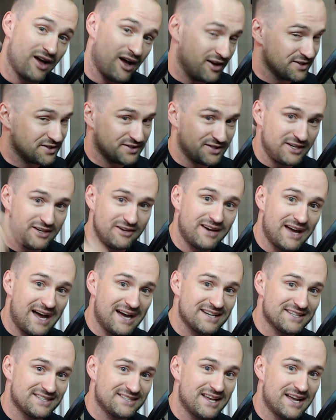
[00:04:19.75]
I'll see you
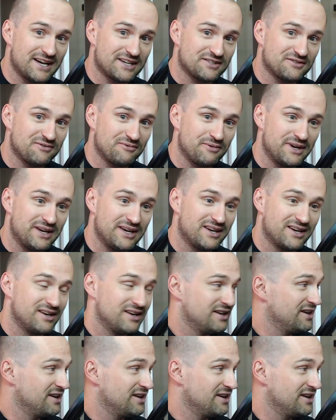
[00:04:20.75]
guys next week.